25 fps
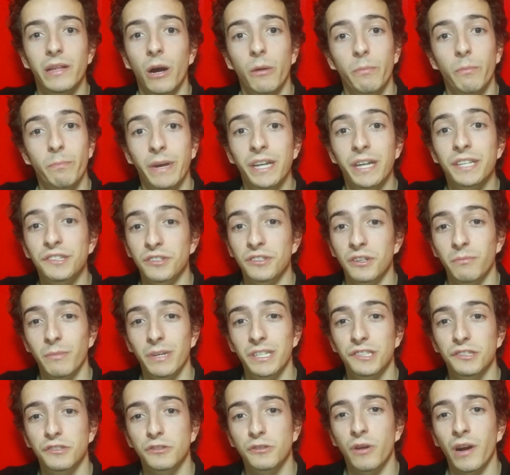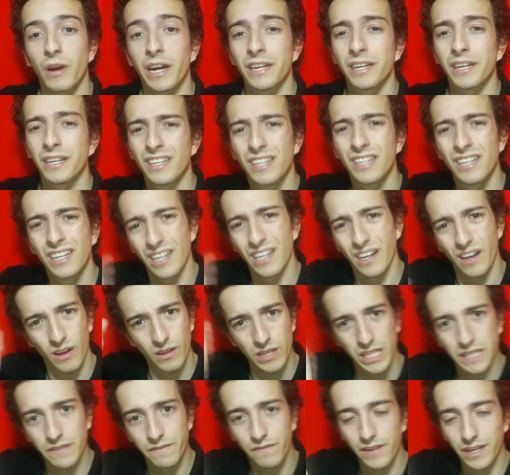how Pixar makes you cry. I'll
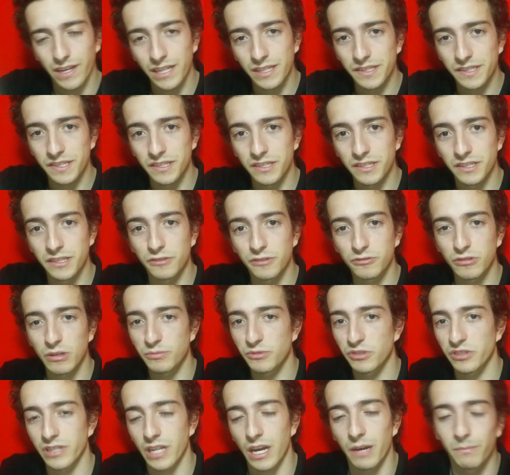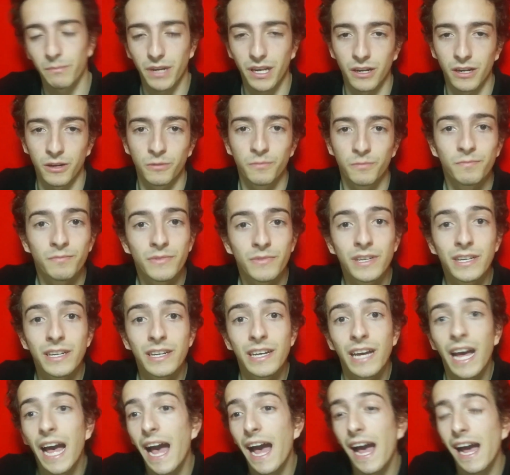leave links in the description down below.
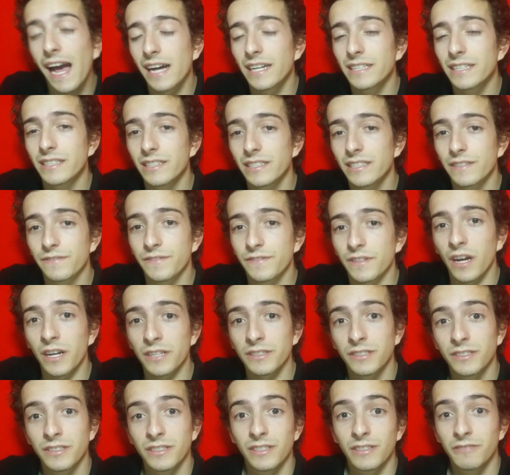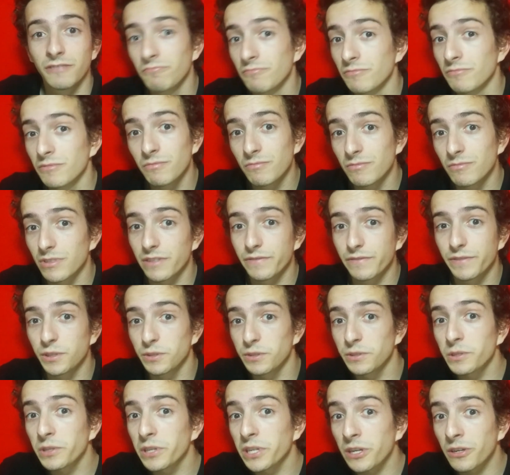And if not, if you're
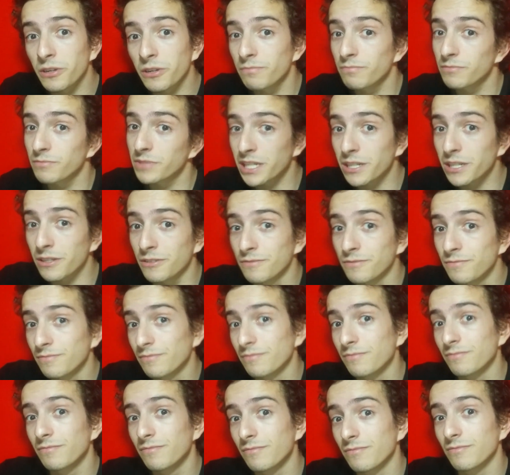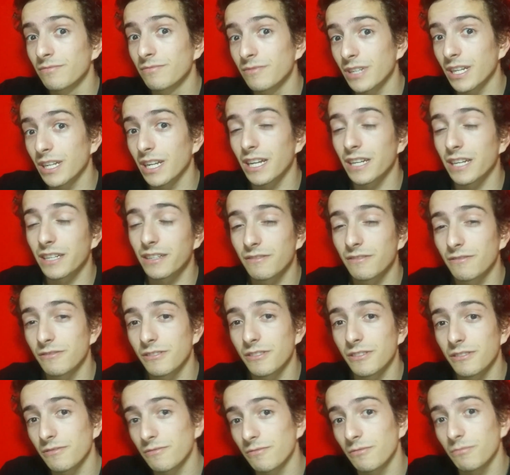new here, here. Click
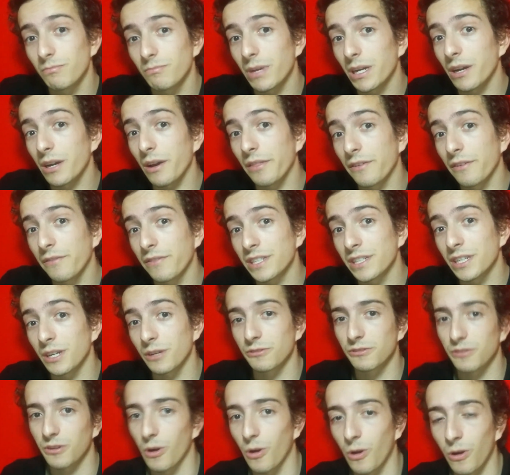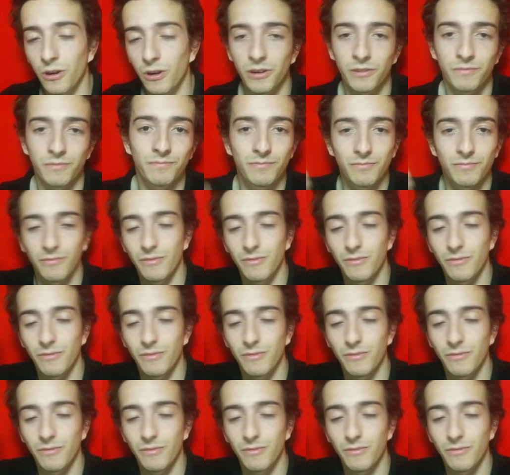my other videos or